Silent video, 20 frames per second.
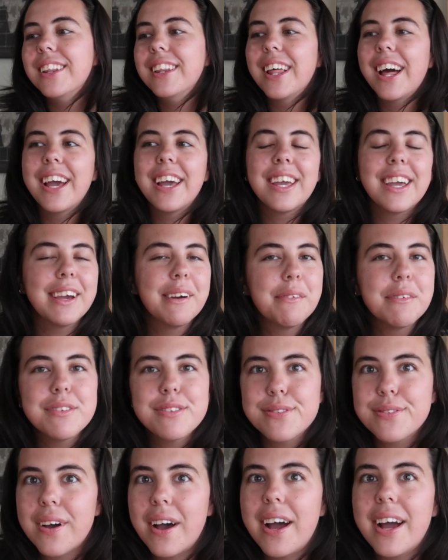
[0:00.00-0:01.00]
Like it
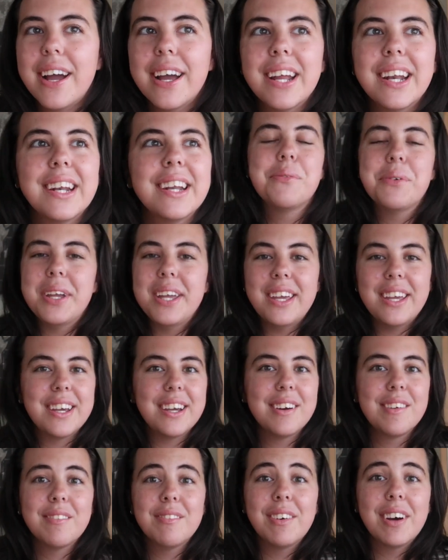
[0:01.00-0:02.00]
was fine.
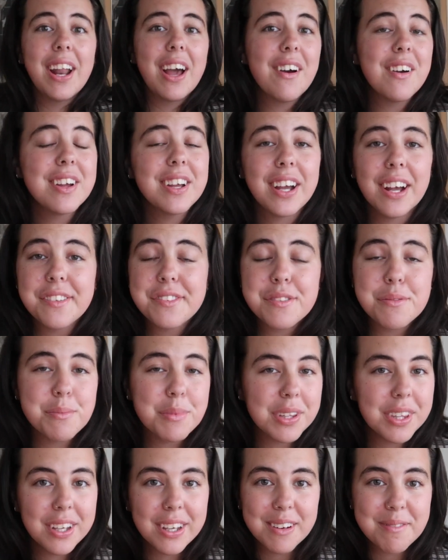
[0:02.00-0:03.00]
We went out and got some
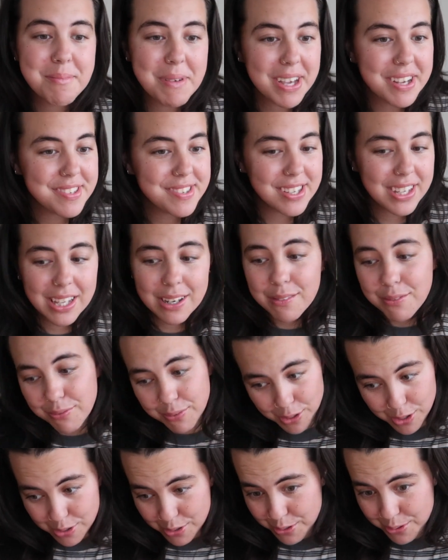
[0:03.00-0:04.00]
really good Mexican
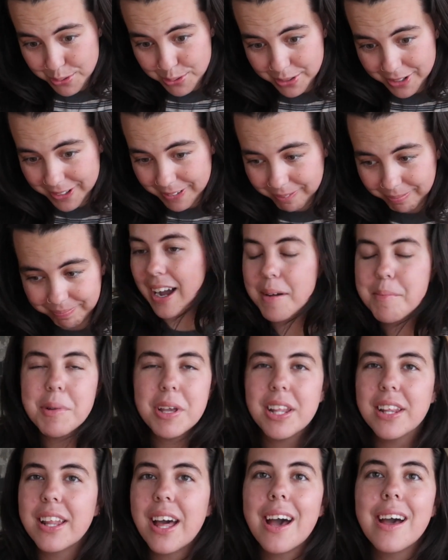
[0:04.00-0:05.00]
food. I
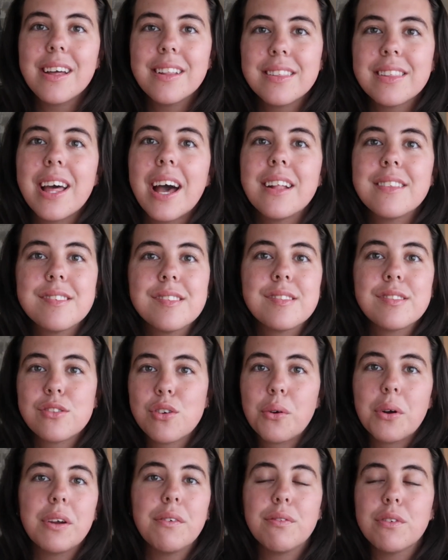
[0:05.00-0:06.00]
mean, that that's a
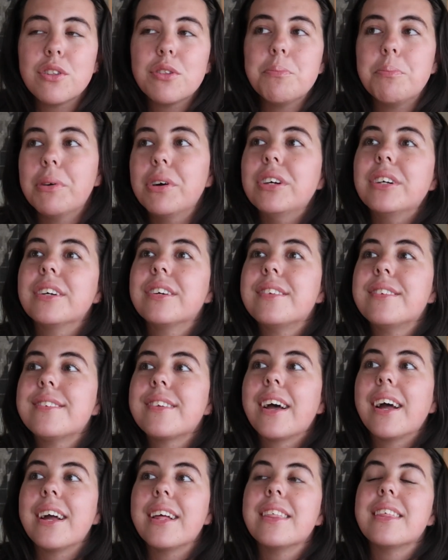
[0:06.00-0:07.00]
story for the books,
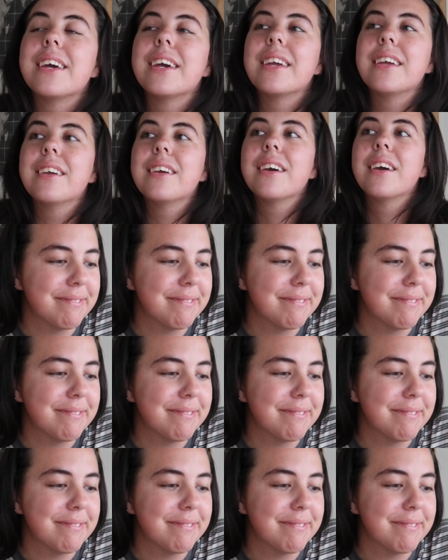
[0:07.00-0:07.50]
I think.